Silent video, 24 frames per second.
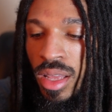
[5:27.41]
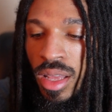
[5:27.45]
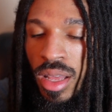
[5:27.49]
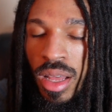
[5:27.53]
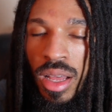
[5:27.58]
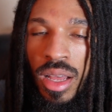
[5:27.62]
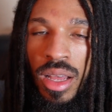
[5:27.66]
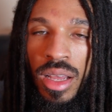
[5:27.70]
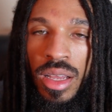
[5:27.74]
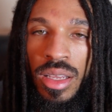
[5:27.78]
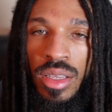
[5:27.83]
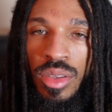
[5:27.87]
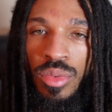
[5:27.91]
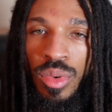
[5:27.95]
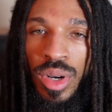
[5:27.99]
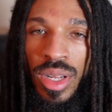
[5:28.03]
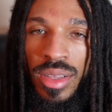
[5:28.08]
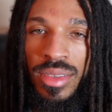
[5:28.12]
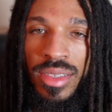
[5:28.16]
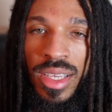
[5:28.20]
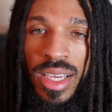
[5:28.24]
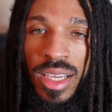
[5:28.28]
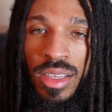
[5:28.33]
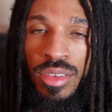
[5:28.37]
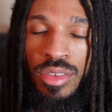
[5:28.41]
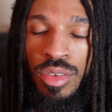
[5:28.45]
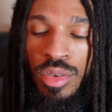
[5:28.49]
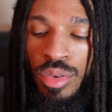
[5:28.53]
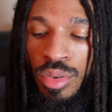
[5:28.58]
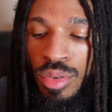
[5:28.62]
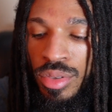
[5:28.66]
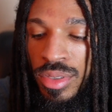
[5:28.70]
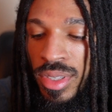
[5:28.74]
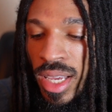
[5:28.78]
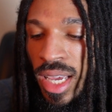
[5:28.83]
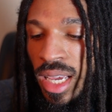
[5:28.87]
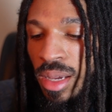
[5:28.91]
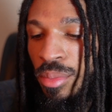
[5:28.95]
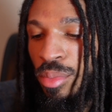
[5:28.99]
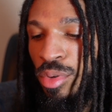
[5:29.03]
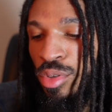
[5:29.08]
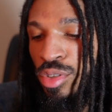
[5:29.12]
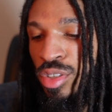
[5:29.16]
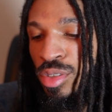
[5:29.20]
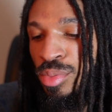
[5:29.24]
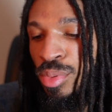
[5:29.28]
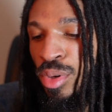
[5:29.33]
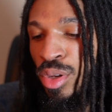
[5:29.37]
You want to take 2
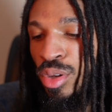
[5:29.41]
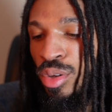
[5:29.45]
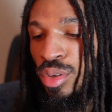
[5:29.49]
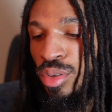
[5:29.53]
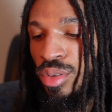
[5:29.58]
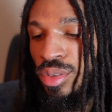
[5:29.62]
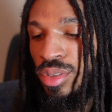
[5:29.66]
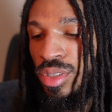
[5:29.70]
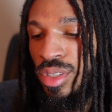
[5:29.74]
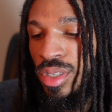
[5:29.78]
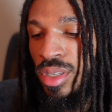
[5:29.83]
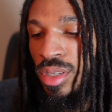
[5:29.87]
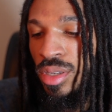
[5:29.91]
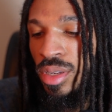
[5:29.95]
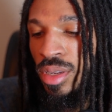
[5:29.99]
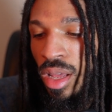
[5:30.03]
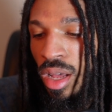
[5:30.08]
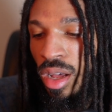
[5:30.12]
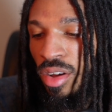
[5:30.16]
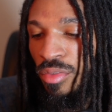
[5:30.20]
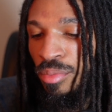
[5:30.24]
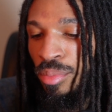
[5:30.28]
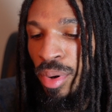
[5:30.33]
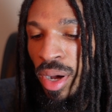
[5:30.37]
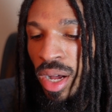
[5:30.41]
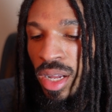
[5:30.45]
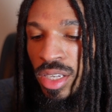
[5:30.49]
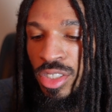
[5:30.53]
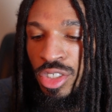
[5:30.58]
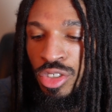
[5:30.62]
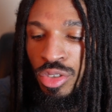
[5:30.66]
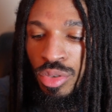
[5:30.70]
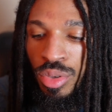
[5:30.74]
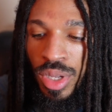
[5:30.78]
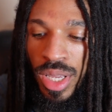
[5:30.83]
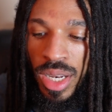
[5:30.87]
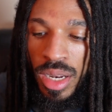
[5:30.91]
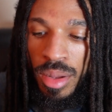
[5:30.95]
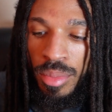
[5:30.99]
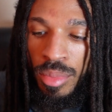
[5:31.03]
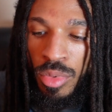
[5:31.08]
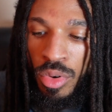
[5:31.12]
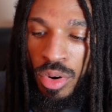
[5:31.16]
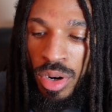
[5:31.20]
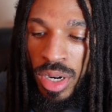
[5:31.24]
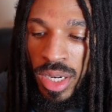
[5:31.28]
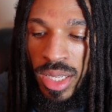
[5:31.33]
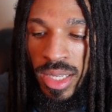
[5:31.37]
tablespoons of banjo in the
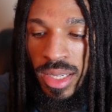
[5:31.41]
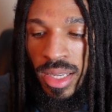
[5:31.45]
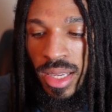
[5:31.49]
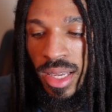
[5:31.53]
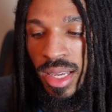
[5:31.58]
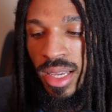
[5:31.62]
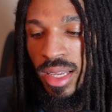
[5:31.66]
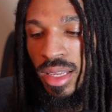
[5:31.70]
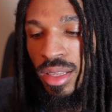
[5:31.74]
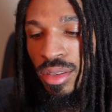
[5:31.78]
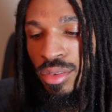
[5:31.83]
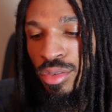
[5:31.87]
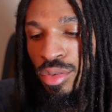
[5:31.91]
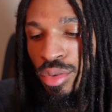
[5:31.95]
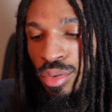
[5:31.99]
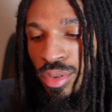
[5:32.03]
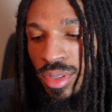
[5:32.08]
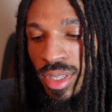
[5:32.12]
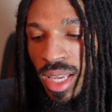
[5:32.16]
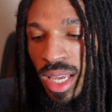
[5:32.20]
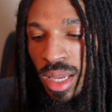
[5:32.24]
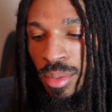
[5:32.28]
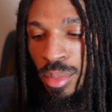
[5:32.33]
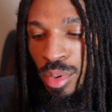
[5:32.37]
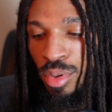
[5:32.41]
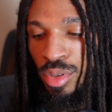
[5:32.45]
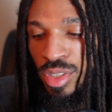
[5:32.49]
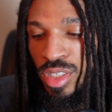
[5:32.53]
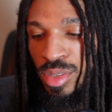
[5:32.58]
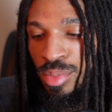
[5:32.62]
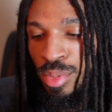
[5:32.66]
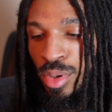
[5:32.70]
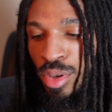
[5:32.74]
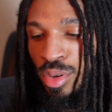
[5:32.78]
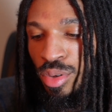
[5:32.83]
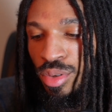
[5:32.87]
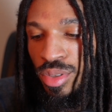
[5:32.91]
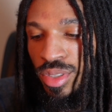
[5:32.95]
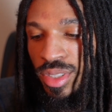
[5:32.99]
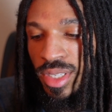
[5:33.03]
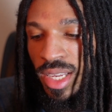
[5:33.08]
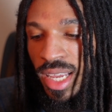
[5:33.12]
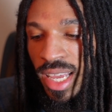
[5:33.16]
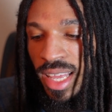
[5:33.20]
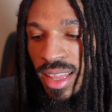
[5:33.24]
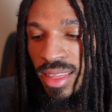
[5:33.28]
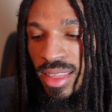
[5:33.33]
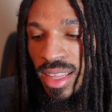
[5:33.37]
morning and 2 tablespoons
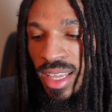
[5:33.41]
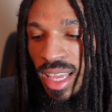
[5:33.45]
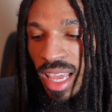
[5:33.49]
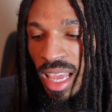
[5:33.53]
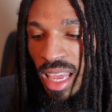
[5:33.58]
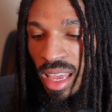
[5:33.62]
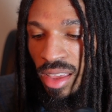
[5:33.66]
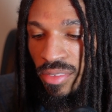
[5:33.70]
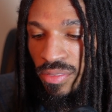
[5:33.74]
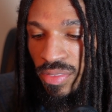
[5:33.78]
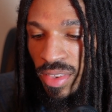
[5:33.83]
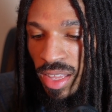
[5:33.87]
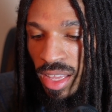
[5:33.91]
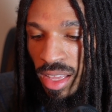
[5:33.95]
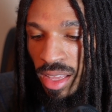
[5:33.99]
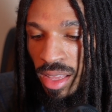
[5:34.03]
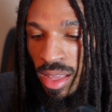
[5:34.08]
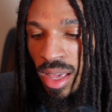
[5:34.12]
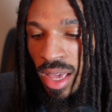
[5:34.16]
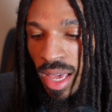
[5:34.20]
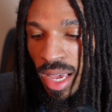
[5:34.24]
in the evening.